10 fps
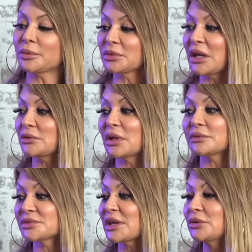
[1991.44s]
No,
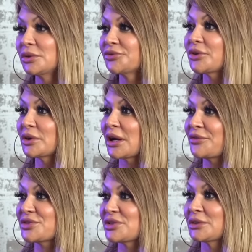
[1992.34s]
salud for your
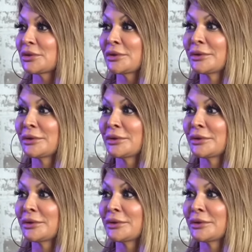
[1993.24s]
cafecito.